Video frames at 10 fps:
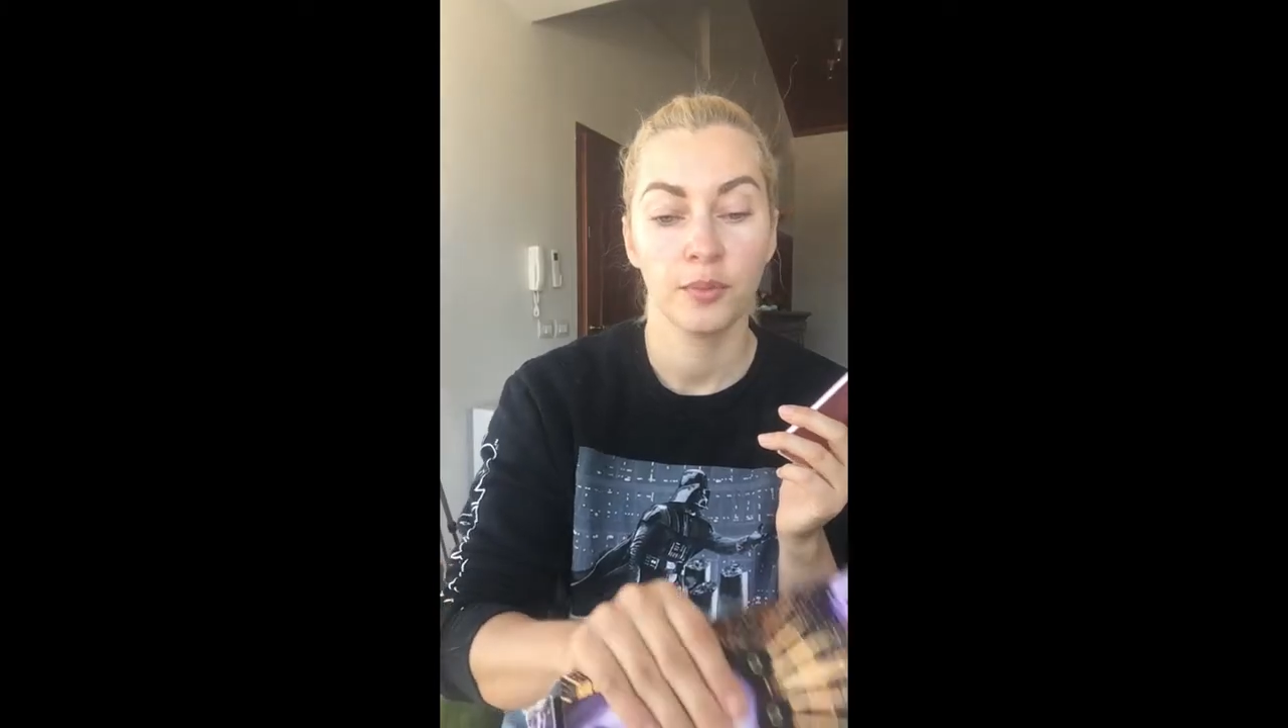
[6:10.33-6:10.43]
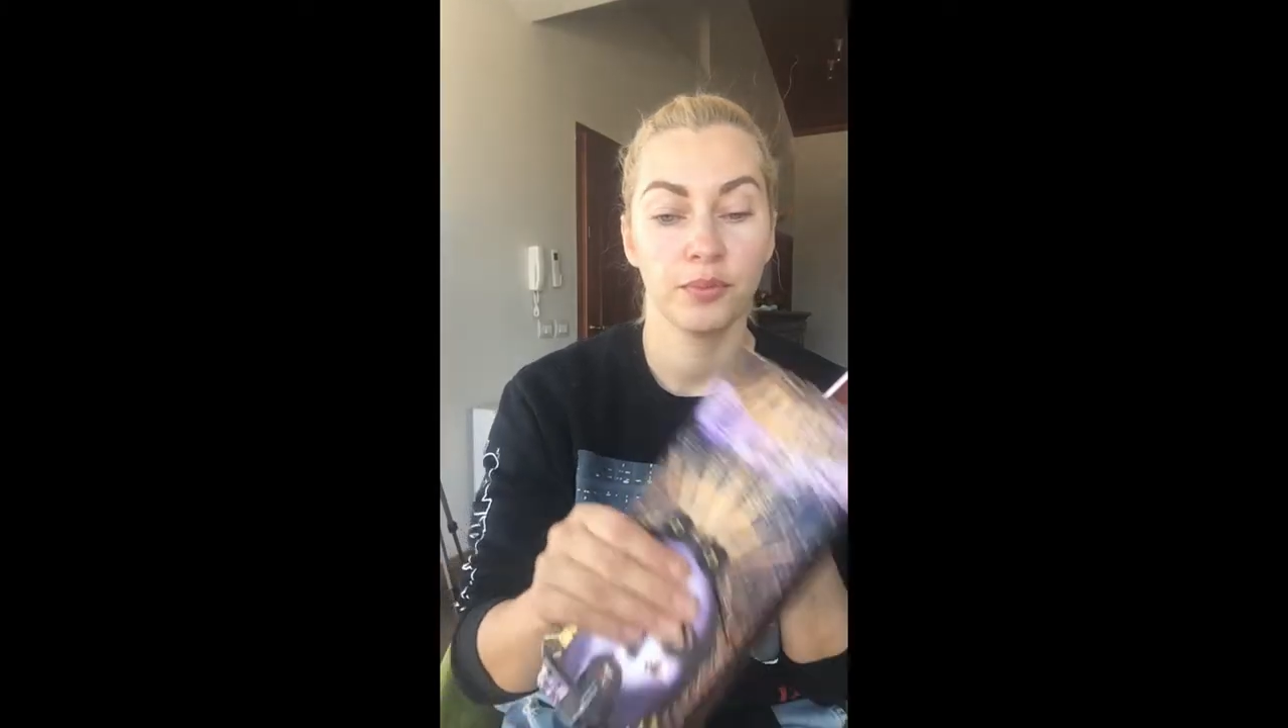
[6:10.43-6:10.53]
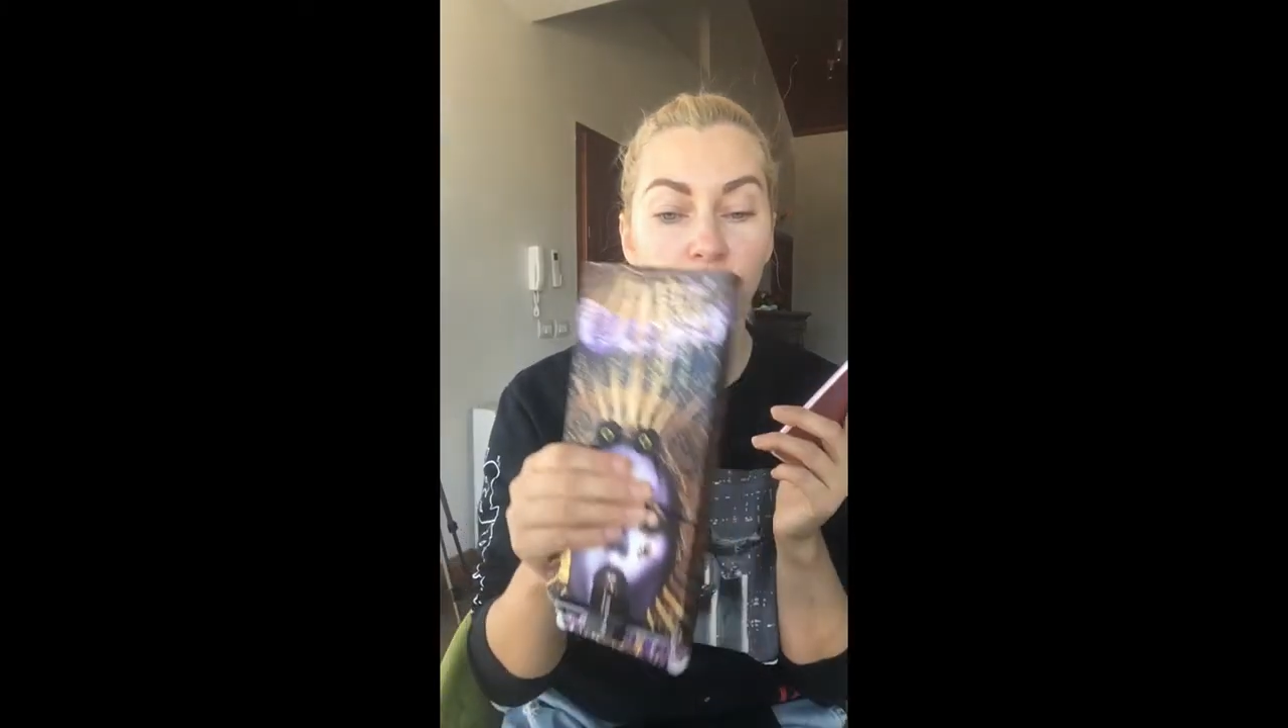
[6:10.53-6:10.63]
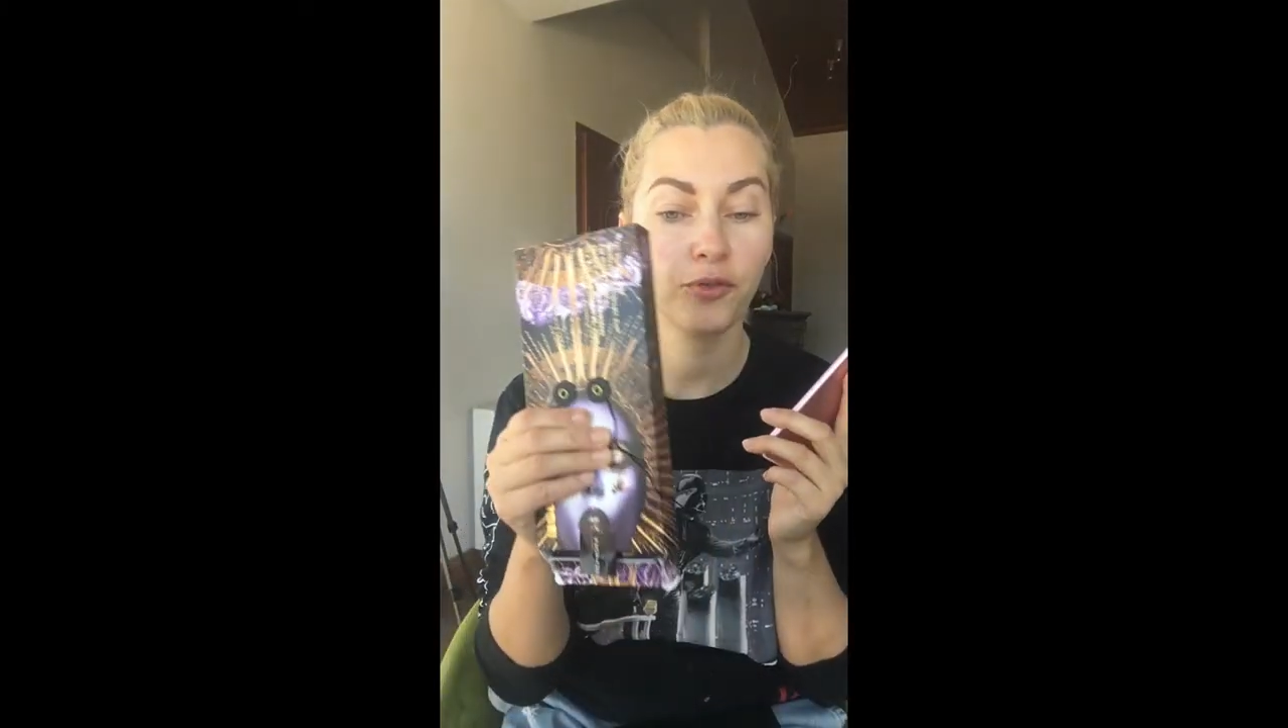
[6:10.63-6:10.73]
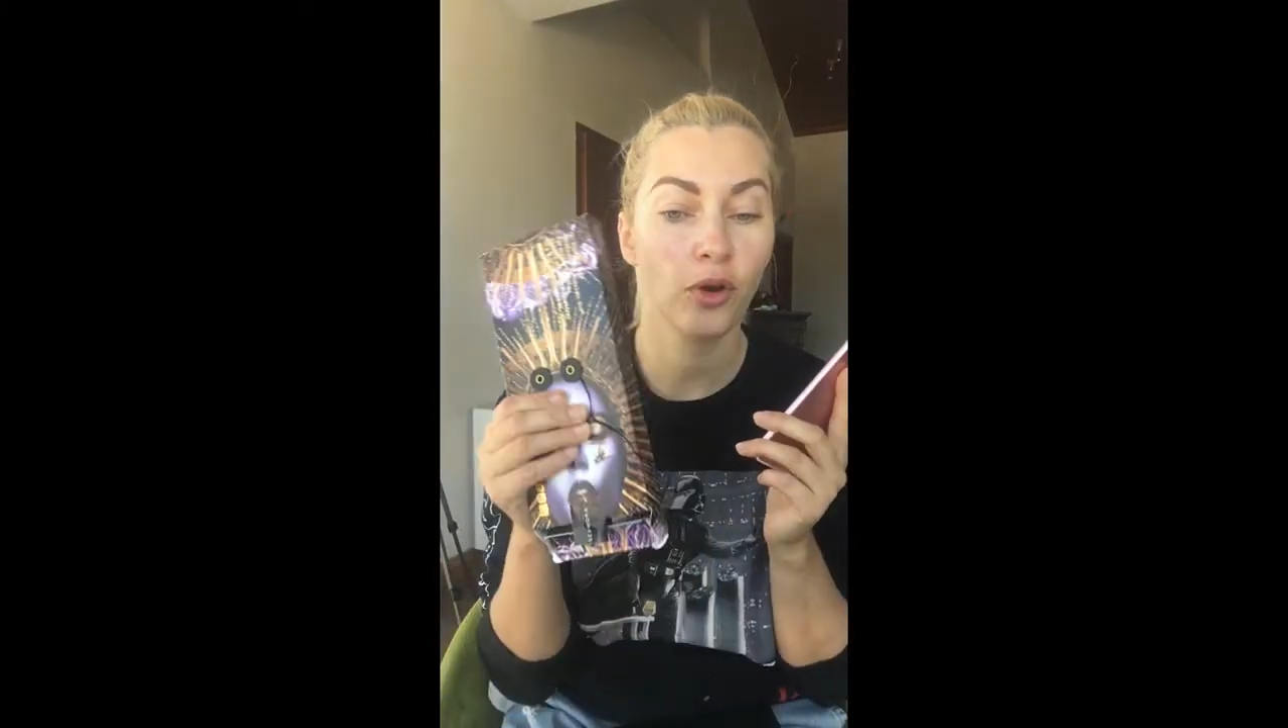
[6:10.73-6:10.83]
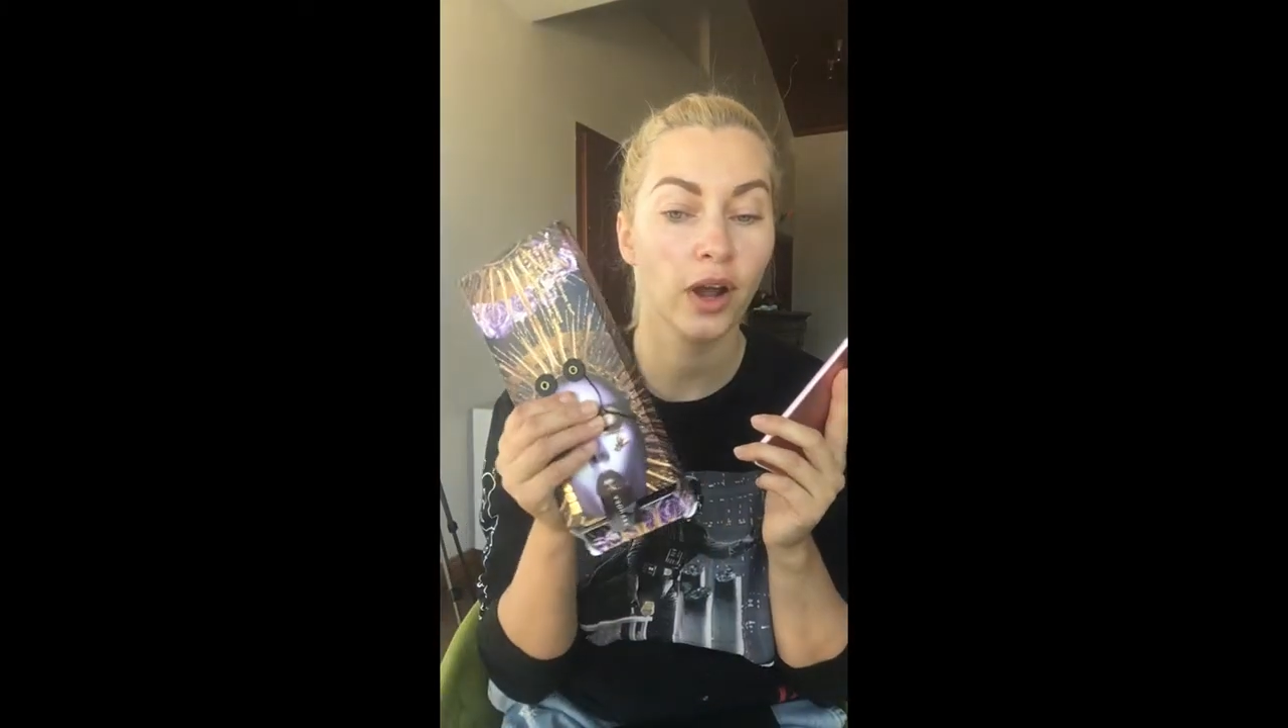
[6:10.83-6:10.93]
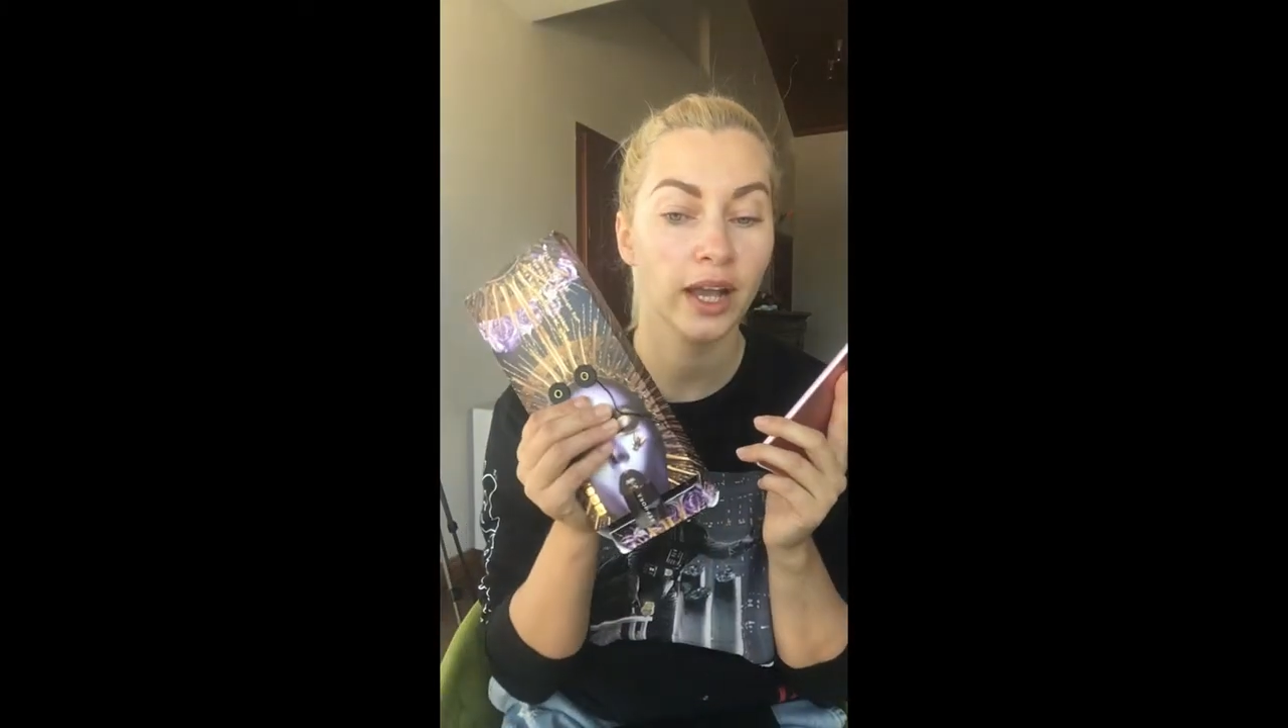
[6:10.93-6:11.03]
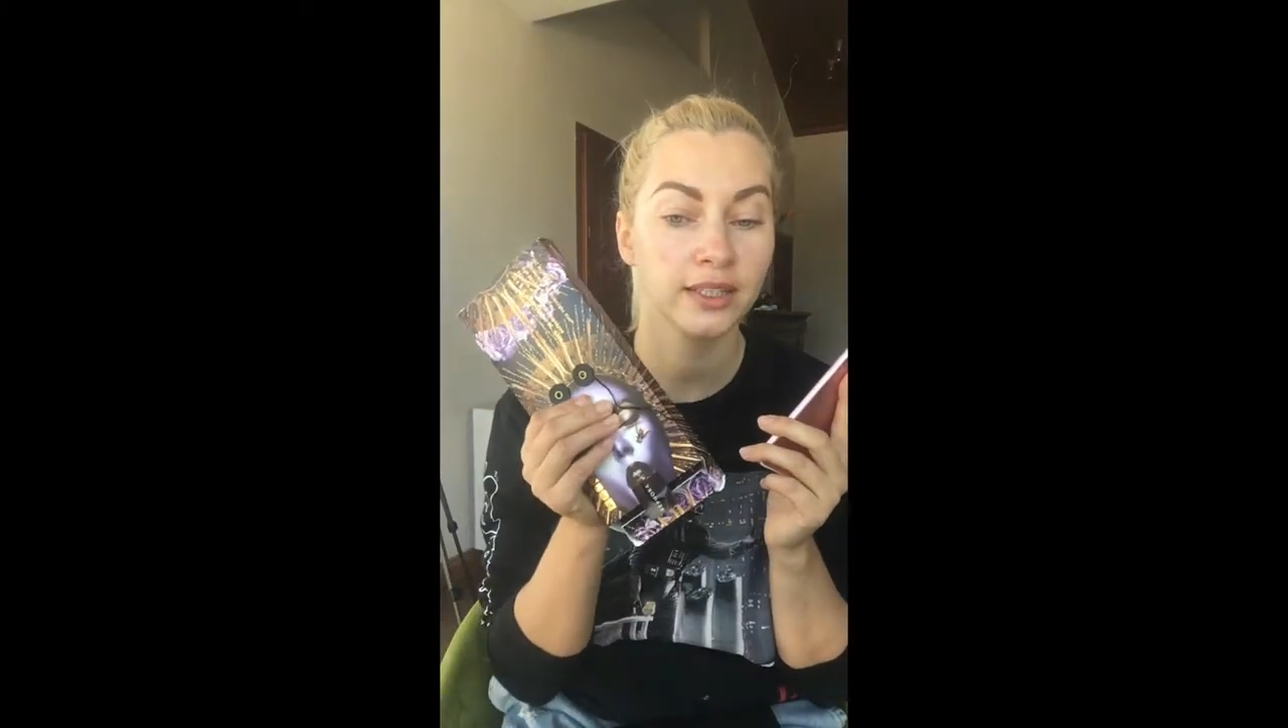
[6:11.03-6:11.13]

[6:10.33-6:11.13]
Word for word: Before I